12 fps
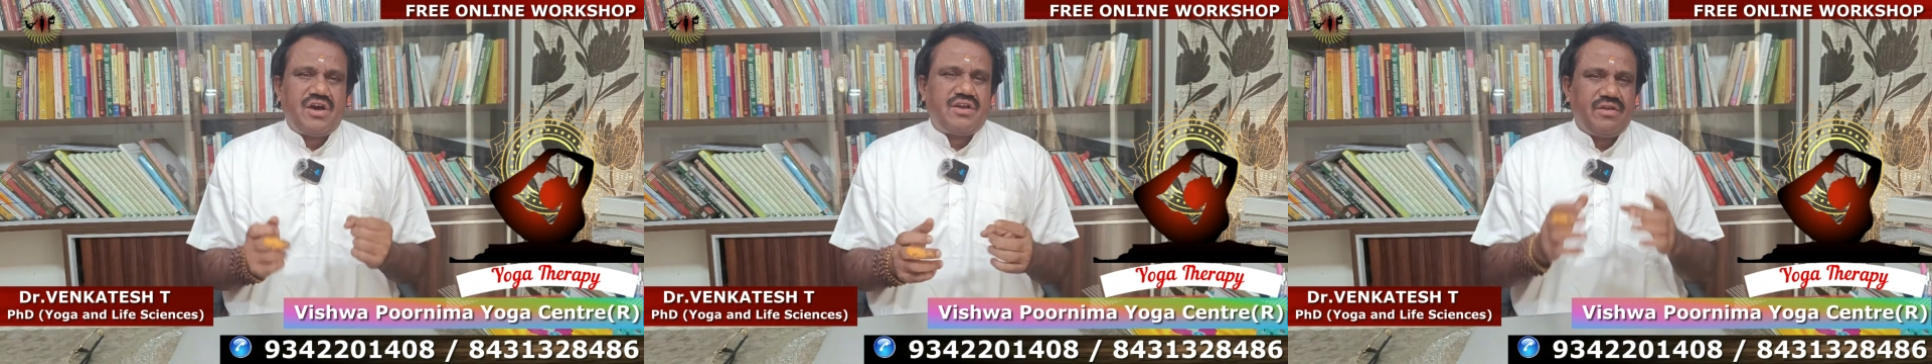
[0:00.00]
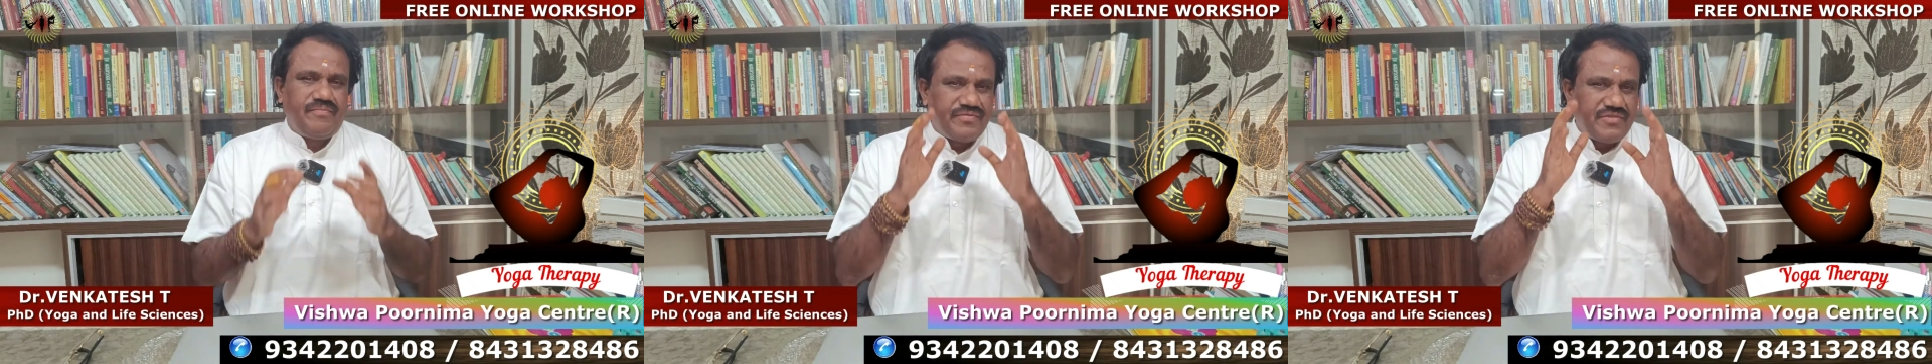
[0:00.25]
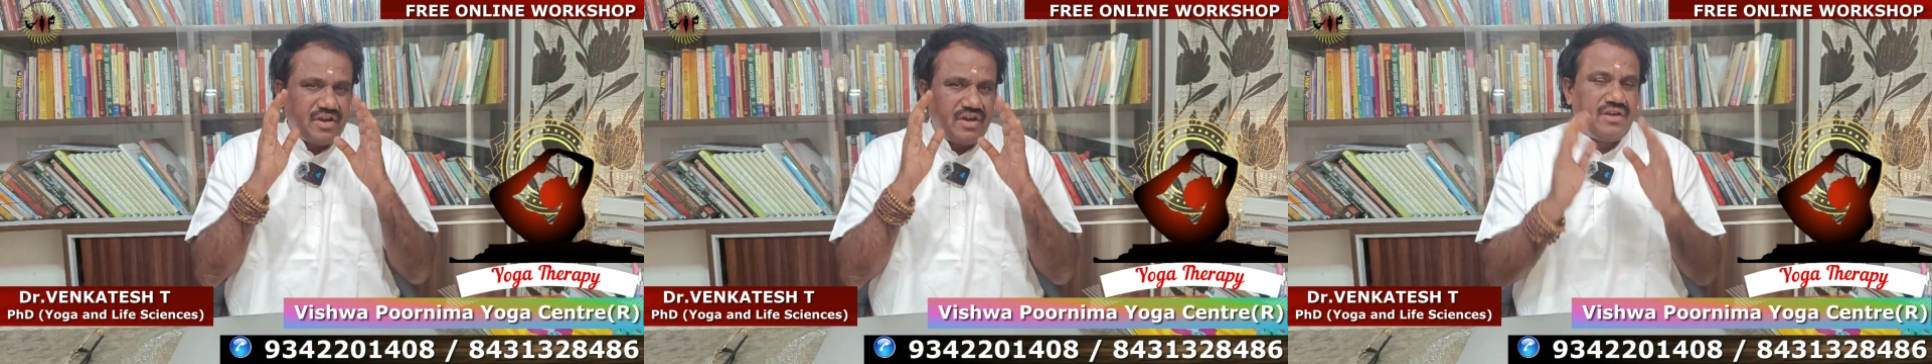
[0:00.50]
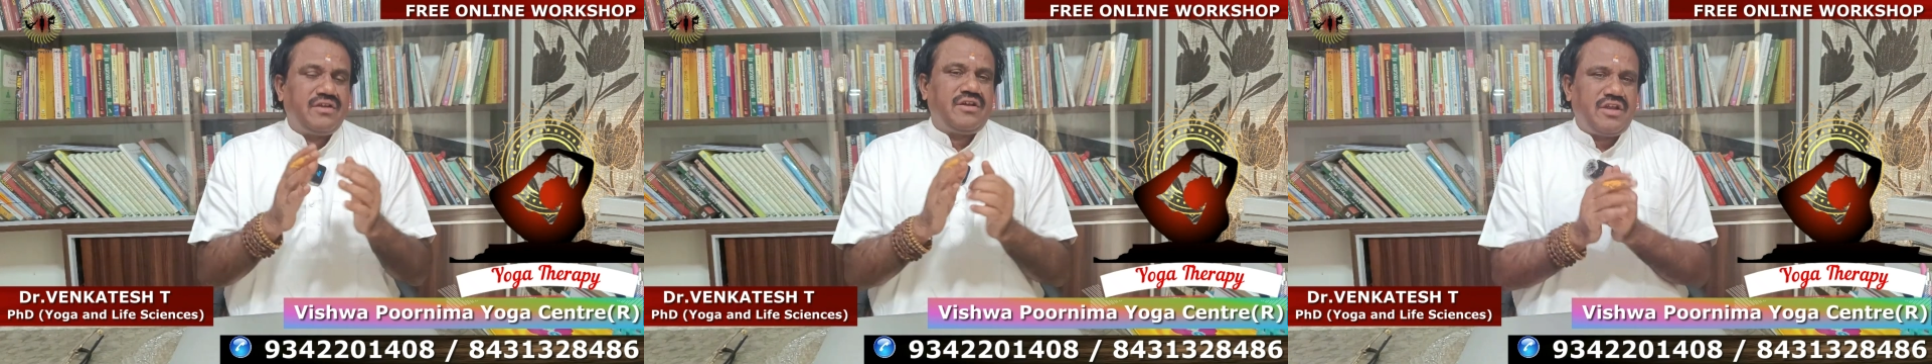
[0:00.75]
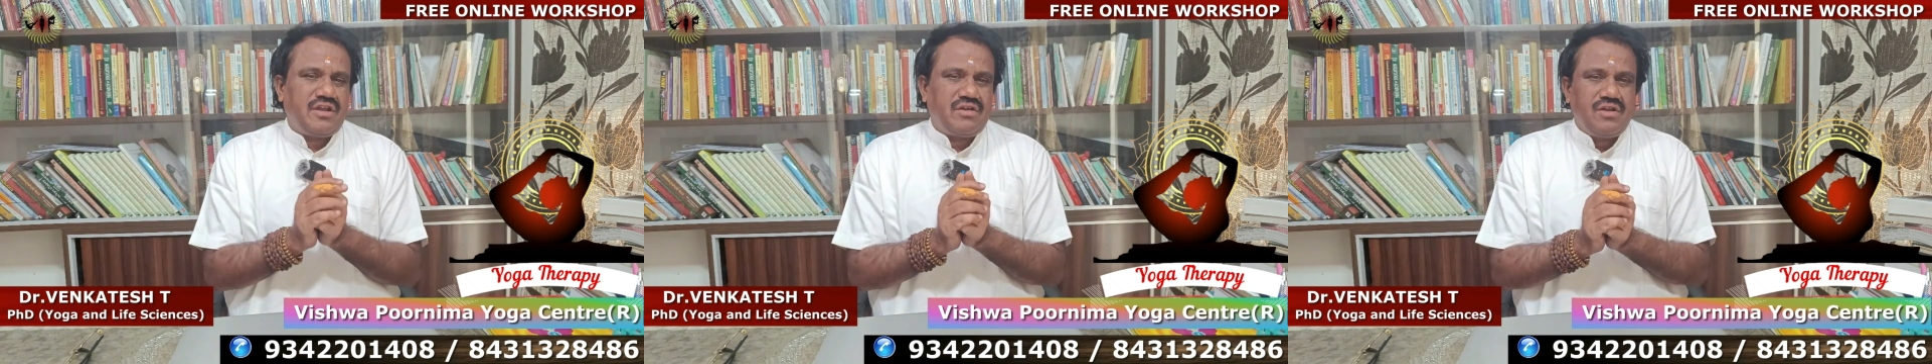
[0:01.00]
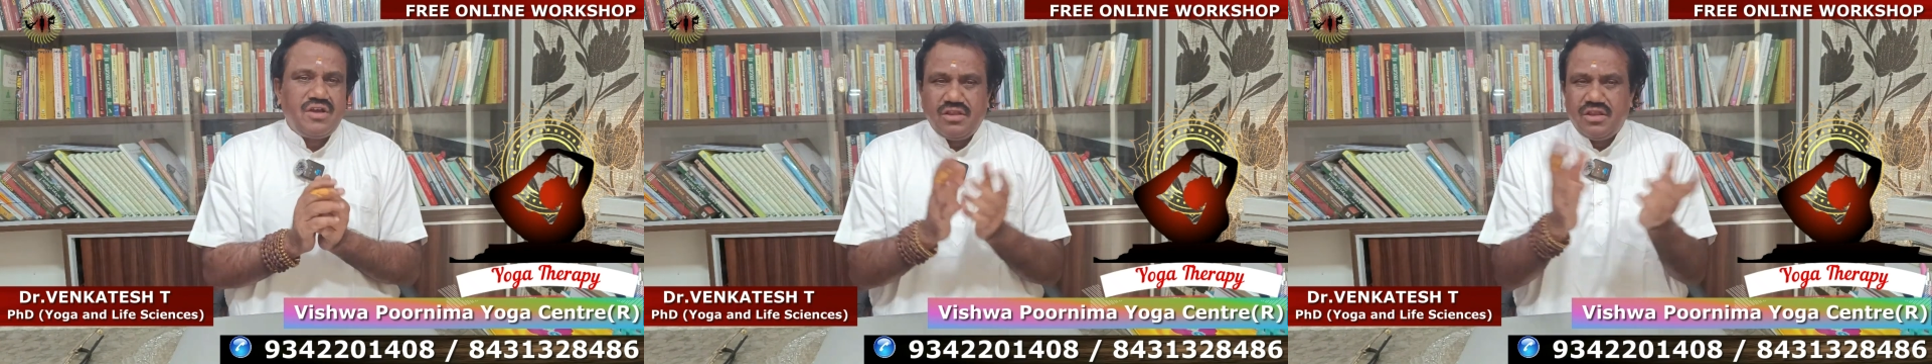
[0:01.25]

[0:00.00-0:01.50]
are entering.